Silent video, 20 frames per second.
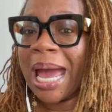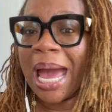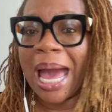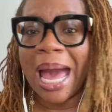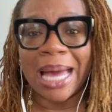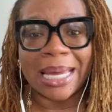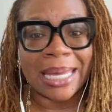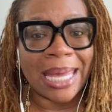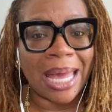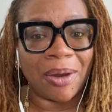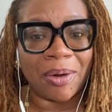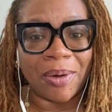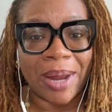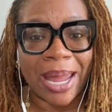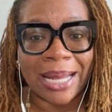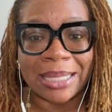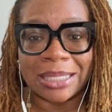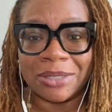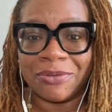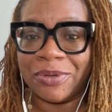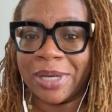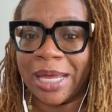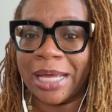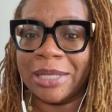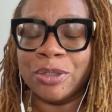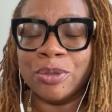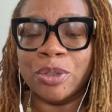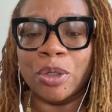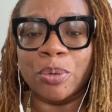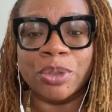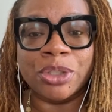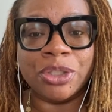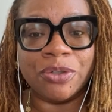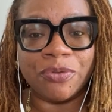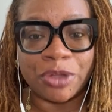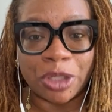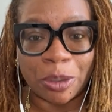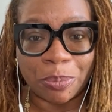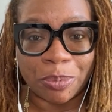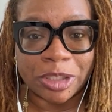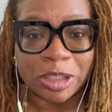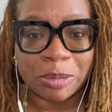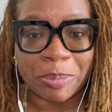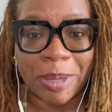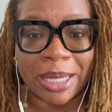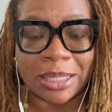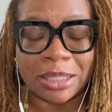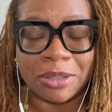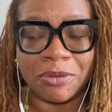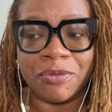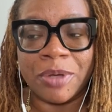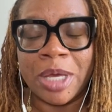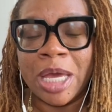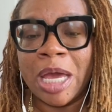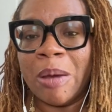I counteract it and I, shift their perspective,